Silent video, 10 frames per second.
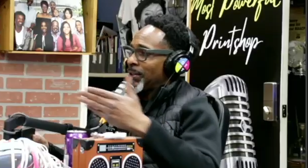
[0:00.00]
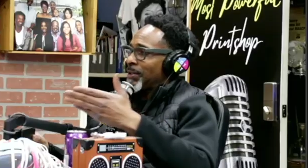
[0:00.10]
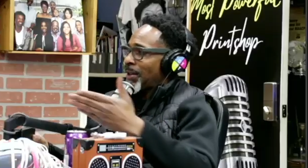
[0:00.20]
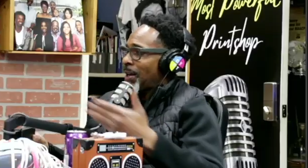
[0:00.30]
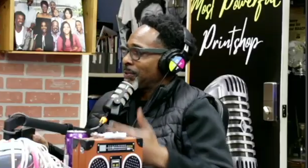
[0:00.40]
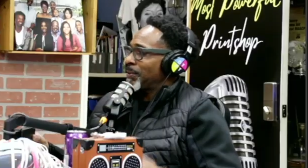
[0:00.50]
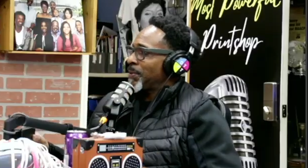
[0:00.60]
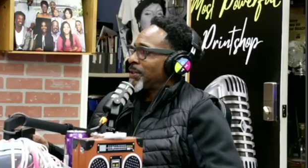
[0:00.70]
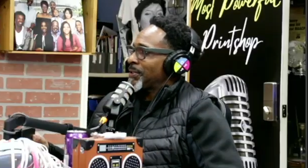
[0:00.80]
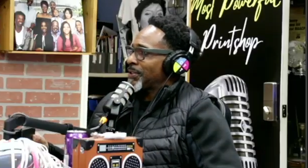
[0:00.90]
actual
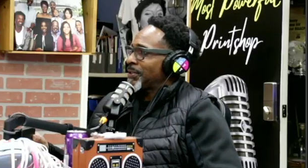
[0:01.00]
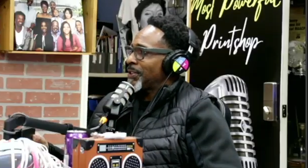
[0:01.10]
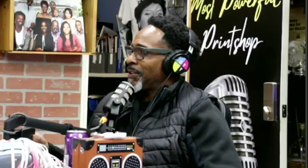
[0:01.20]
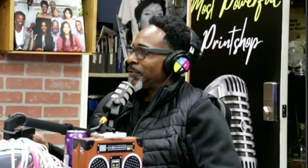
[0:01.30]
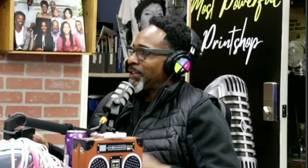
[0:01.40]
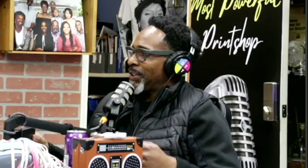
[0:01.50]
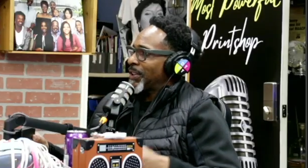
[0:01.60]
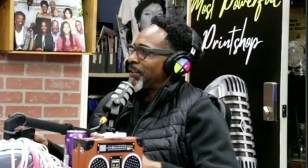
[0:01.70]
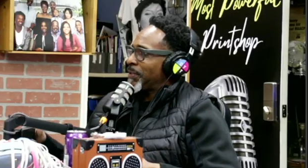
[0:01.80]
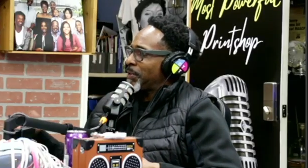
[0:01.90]
person? Rocking the actual and
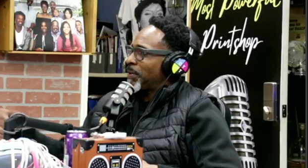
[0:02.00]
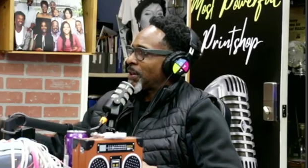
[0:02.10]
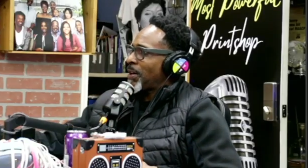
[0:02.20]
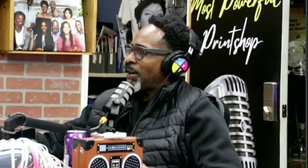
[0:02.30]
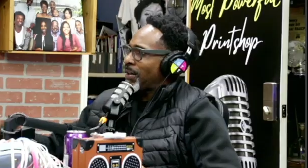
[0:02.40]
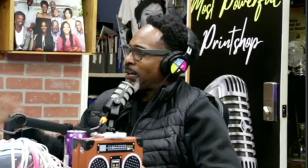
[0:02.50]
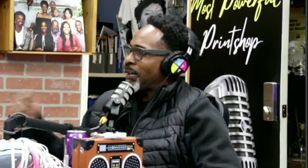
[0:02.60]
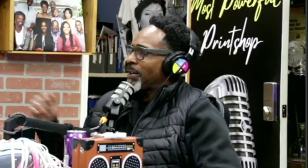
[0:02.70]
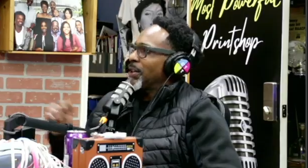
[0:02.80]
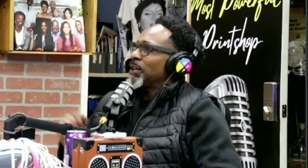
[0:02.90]
person and car.
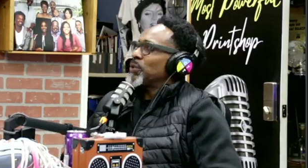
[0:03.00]
Yep. Do you